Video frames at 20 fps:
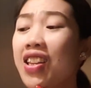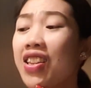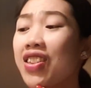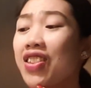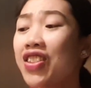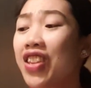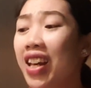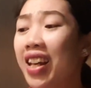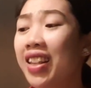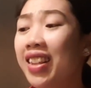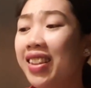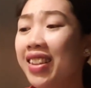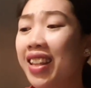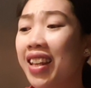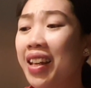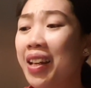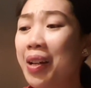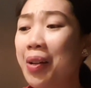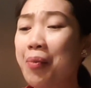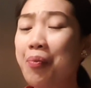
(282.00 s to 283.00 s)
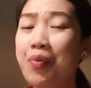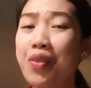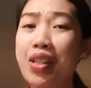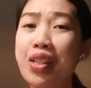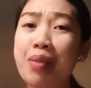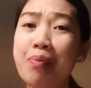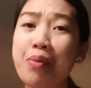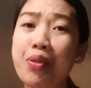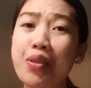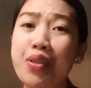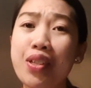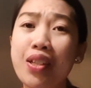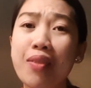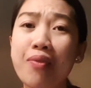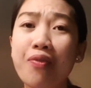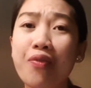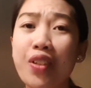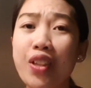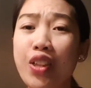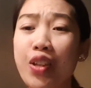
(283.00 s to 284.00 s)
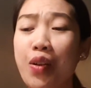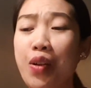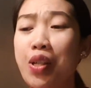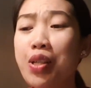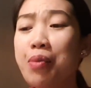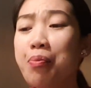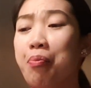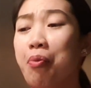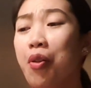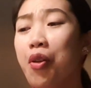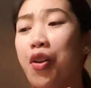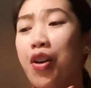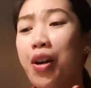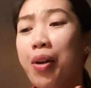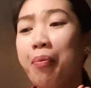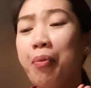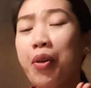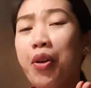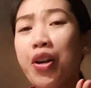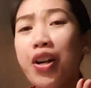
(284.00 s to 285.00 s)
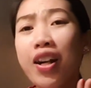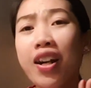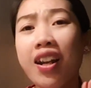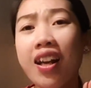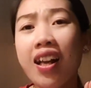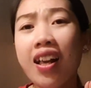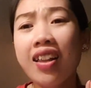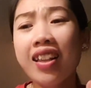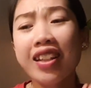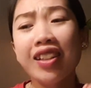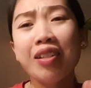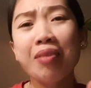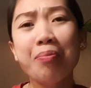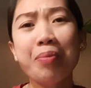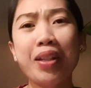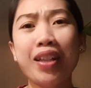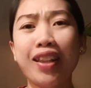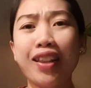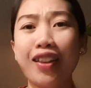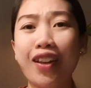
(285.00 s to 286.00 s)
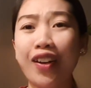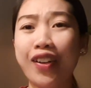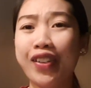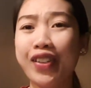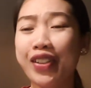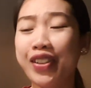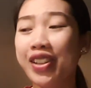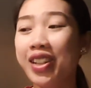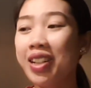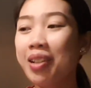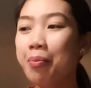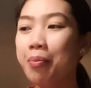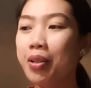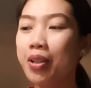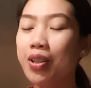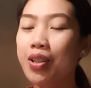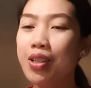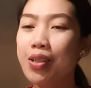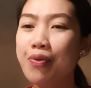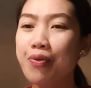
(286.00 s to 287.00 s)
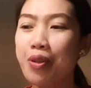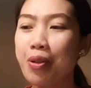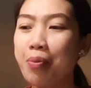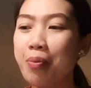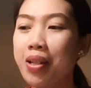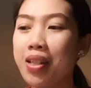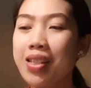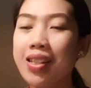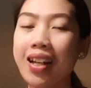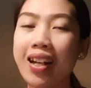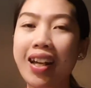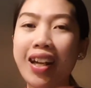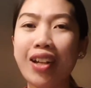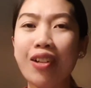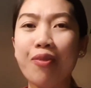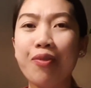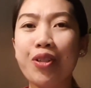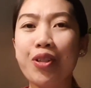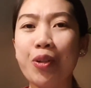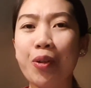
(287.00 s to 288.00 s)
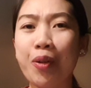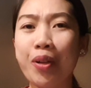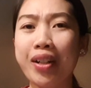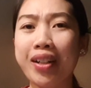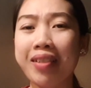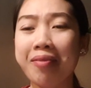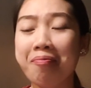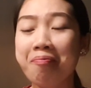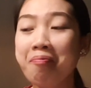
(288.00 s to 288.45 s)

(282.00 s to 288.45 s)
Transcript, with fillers: that um, this music video is more, more a little bit longer, because for me it's a kind of short.